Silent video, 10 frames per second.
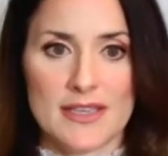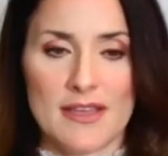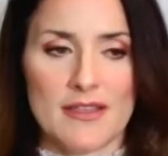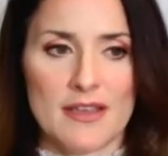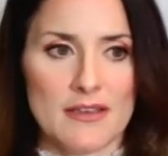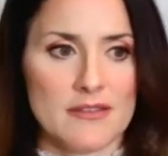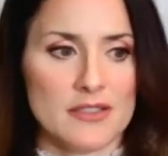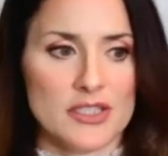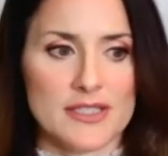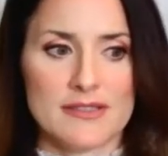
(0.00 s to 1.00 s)
I think
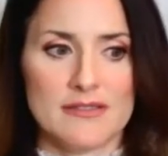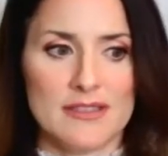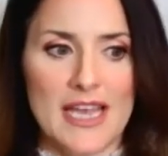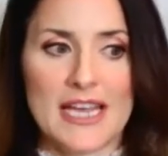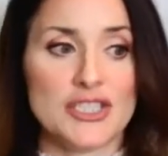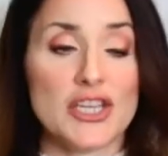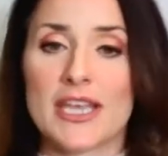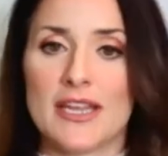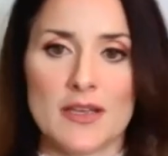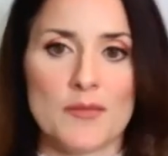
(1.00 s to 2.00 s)
just
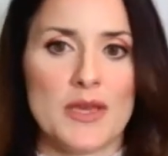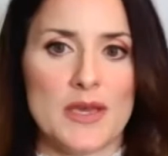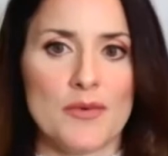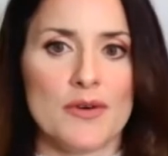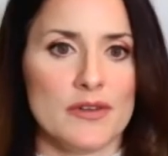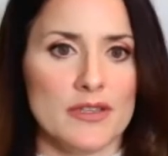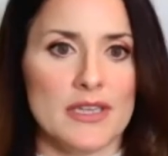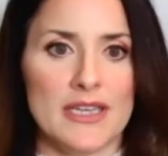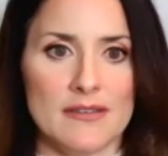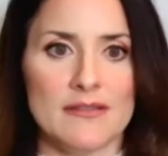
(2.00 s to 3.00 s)
educating people,
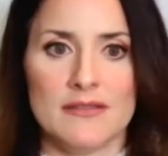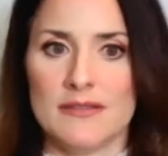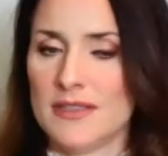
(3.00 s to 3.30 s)
and